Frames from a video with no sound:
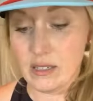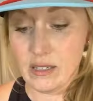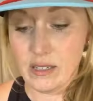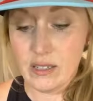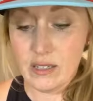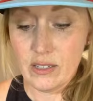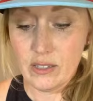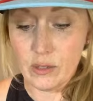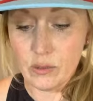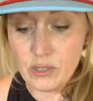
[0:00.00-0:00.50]

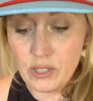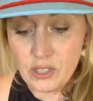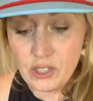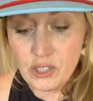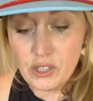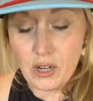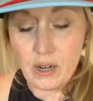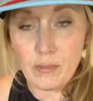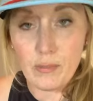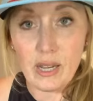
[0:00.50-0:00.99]
so it's a
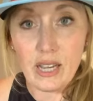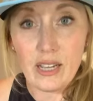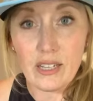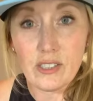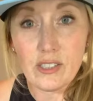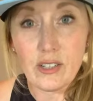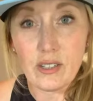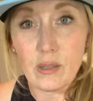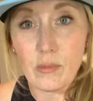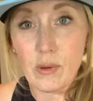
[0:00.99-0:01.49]
sharp
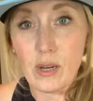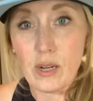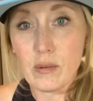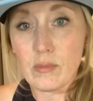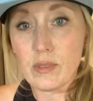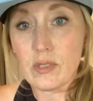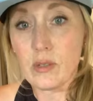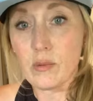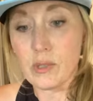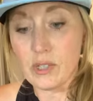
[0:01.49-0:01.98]
edge on the bottom.
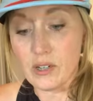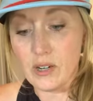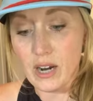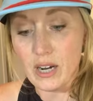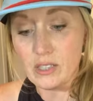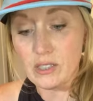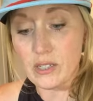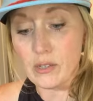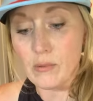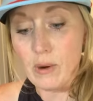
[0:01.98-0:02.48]
So when you're
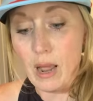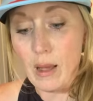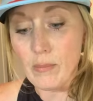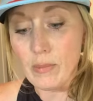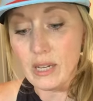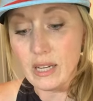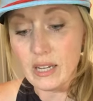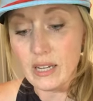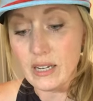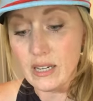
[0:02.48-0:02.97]
actually
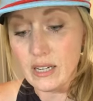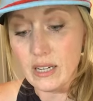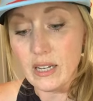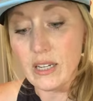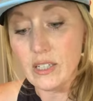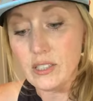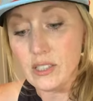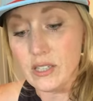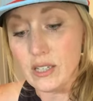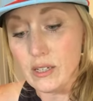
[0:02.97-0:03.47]
wrapping it
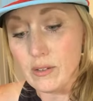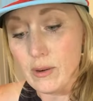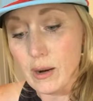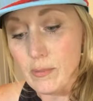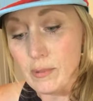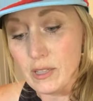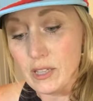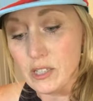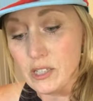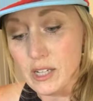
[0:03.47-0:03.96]
initially and
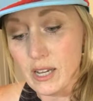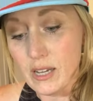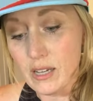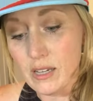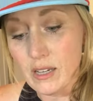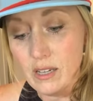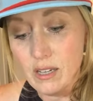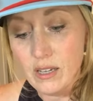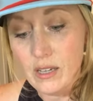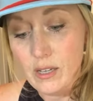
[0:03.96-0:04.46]
wrapping the shank,
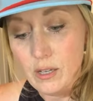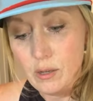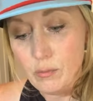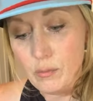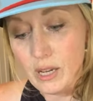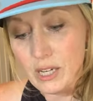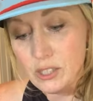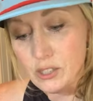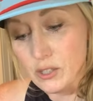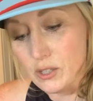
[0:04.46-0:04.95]

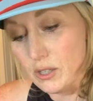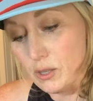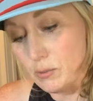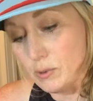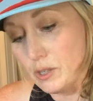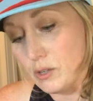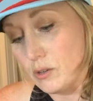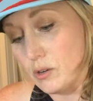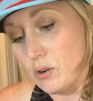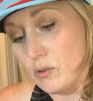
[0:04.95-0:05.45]
make sure that when
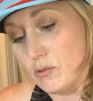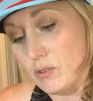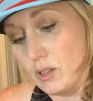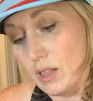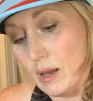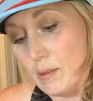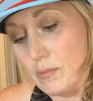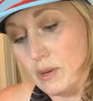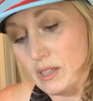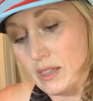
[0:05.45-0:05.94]
you're
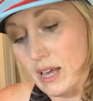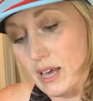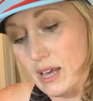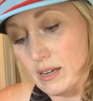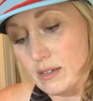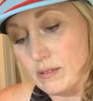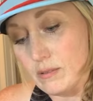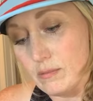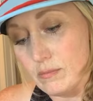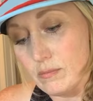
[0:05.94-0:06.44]
overlapping
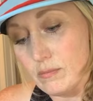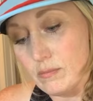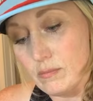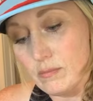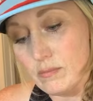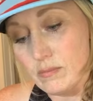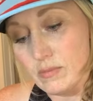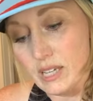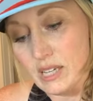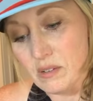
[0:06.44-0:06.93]
that
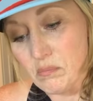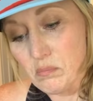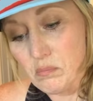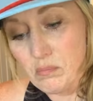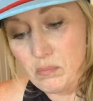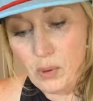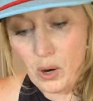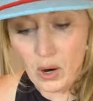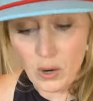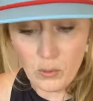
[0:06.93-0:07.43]
like
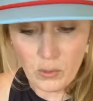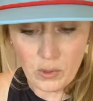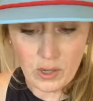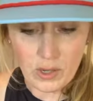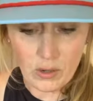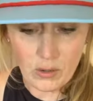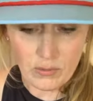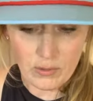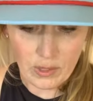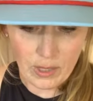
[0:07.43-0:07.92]
part where it
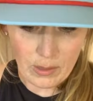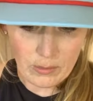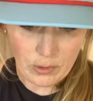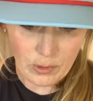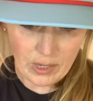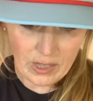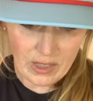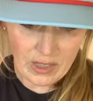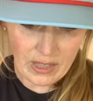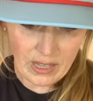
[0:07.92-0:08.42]
overlaps
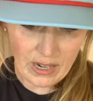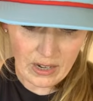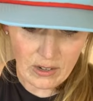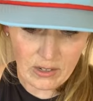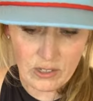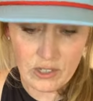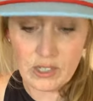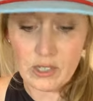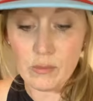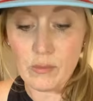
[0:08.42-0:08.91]
right there,
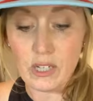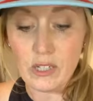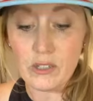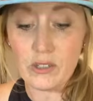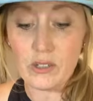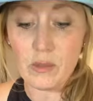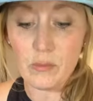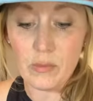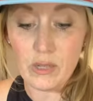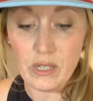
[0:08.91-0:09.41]
just make
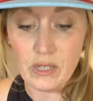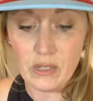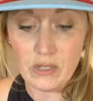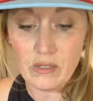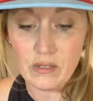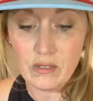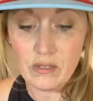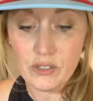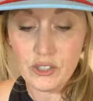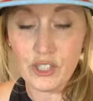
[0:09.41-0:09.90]
sure to
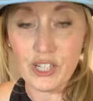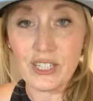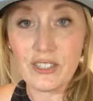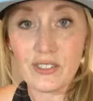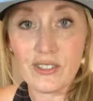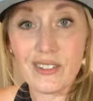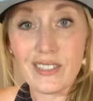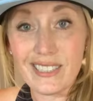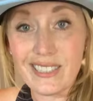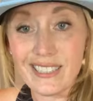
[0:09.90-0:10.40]
be
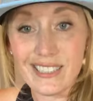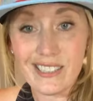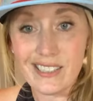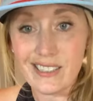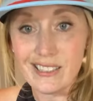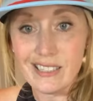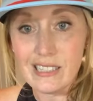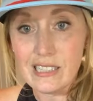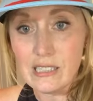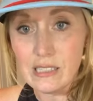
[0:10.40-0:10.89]
gentle
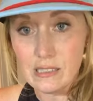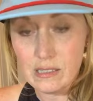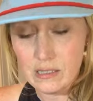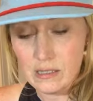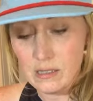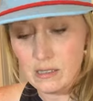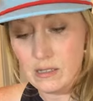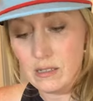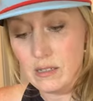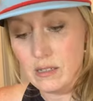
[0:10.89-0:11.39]
initially.
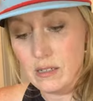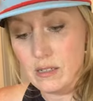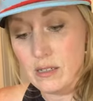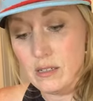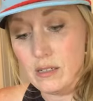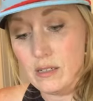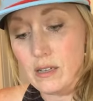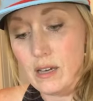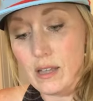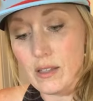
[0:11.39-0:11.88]

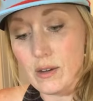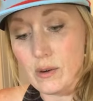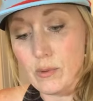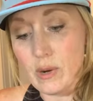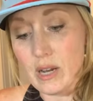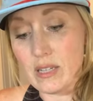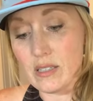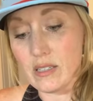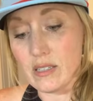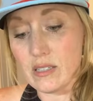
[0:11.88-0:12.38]

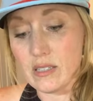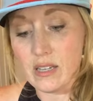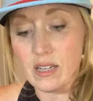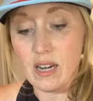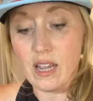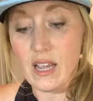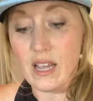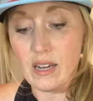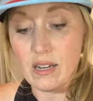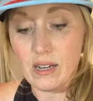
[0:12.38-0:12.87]
Otherwise, it's going
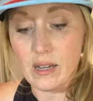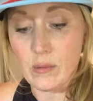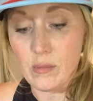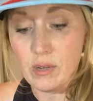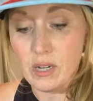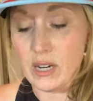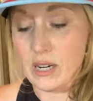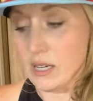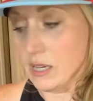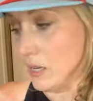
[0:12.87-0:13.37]
to end up
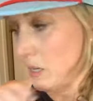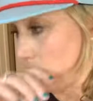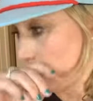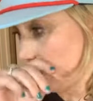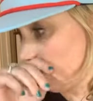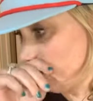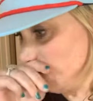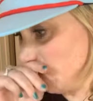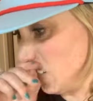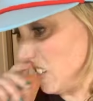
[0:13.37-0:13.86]
cutting it,
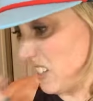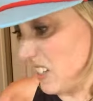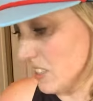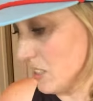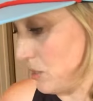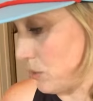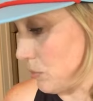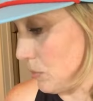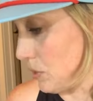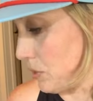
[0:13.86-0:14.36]
and that's
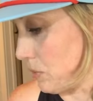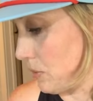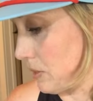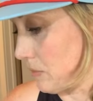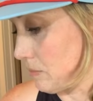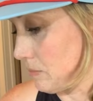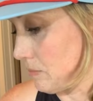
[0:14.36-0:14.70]
super annoying.